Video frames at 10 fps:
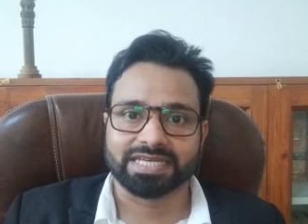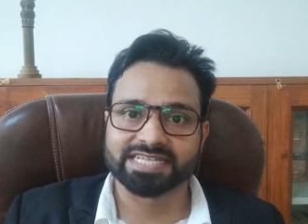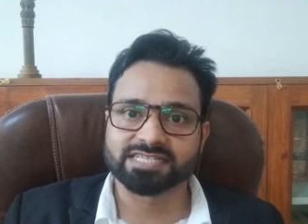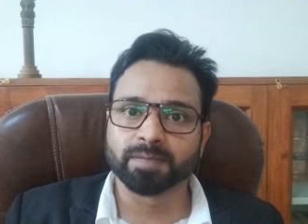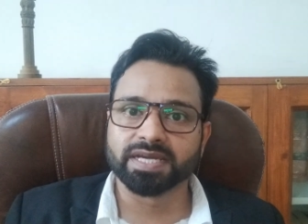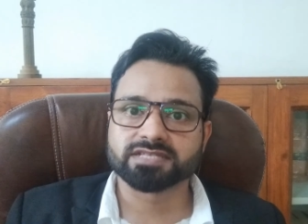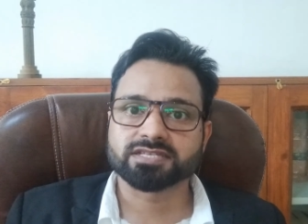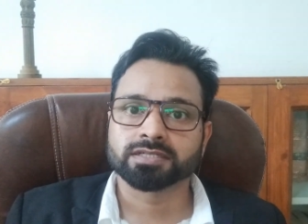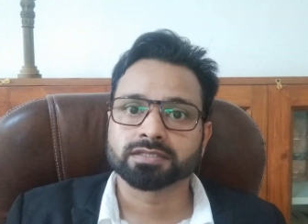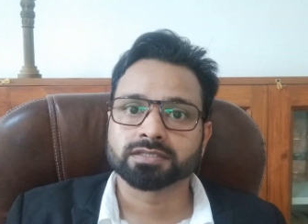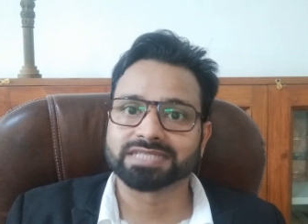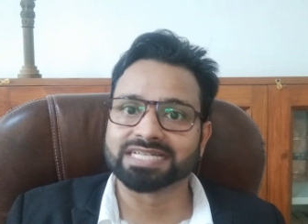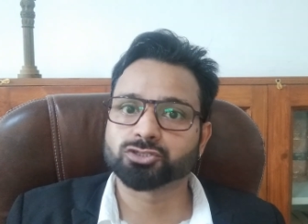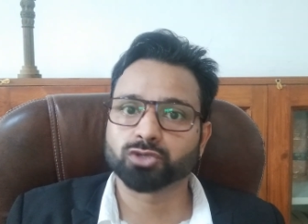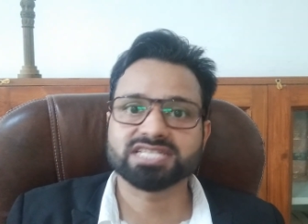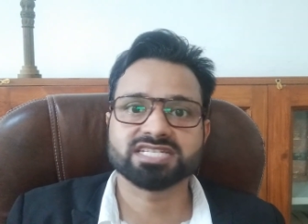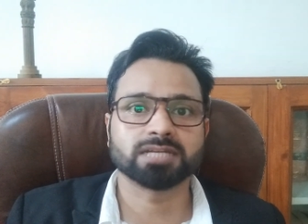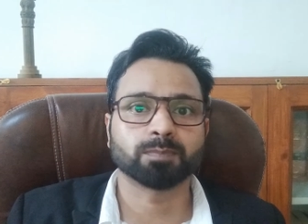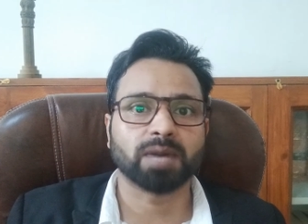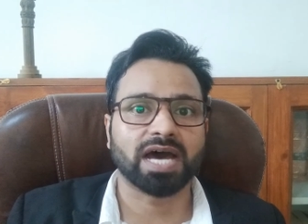It means the
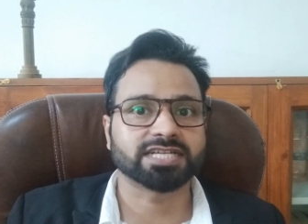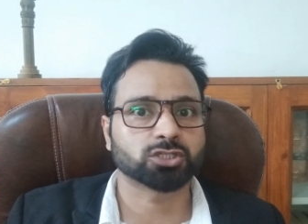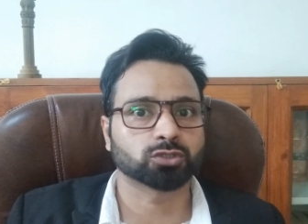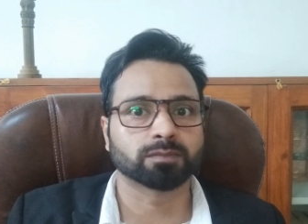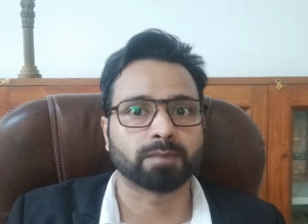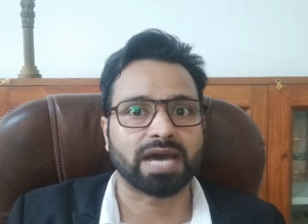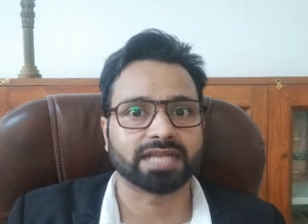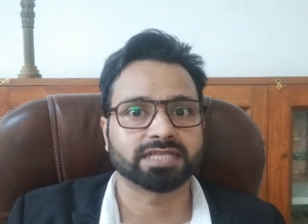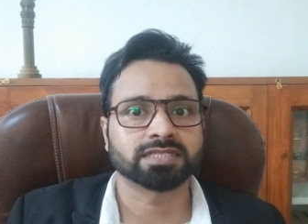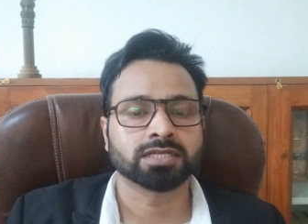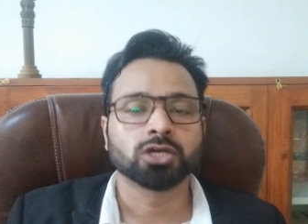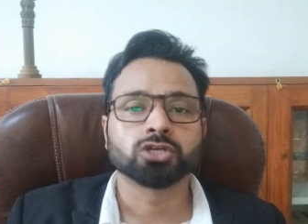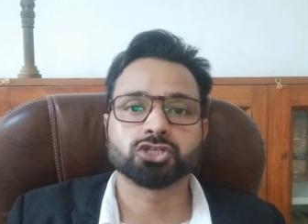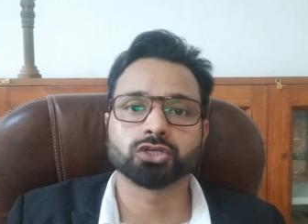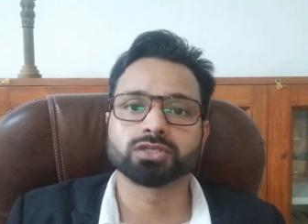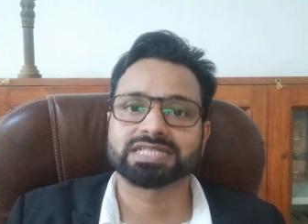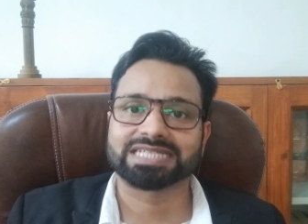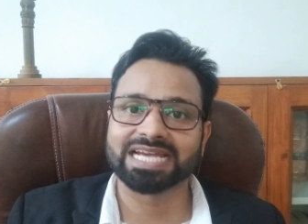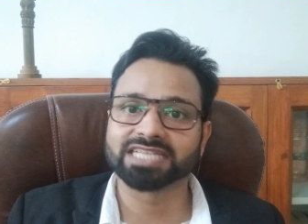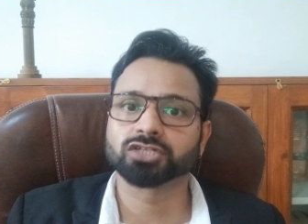interested party to the marriage
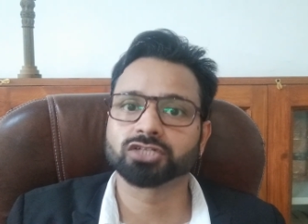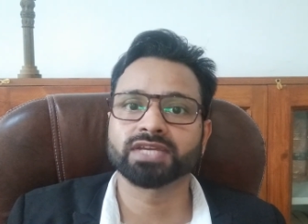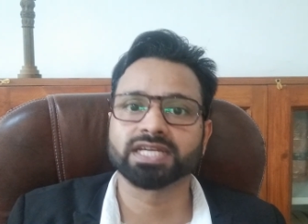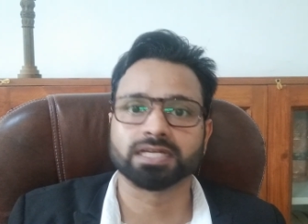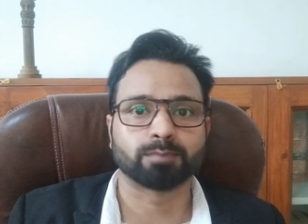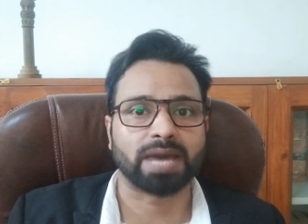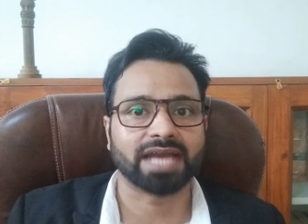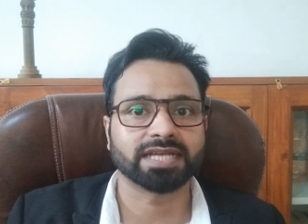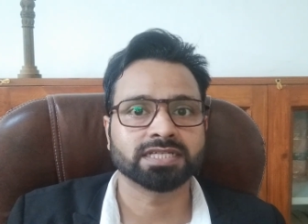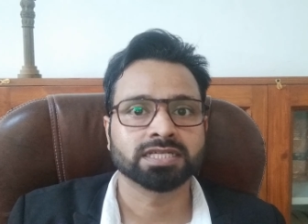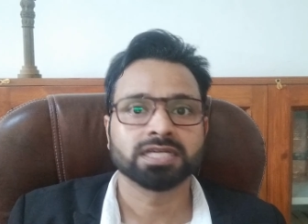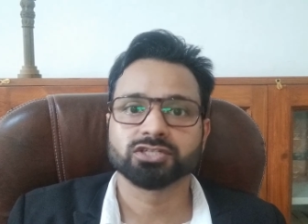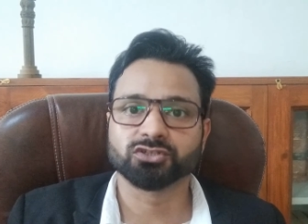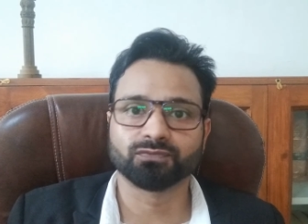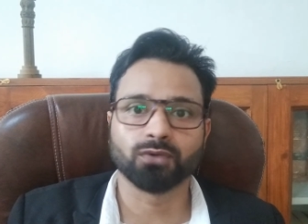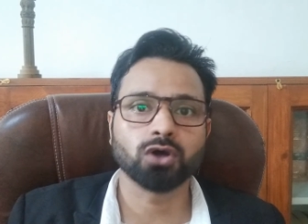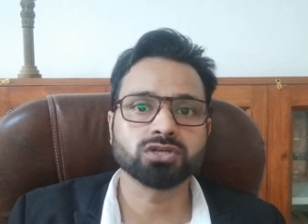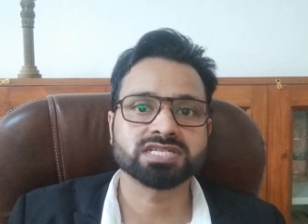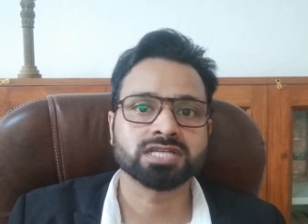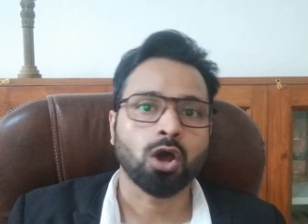should either be unmarried,
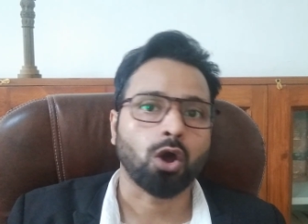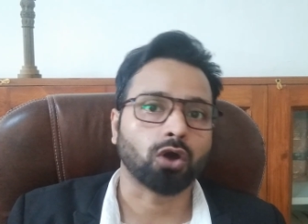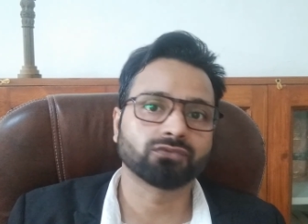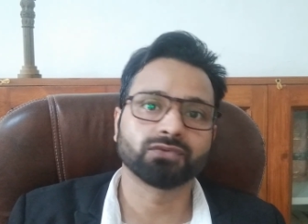divorced or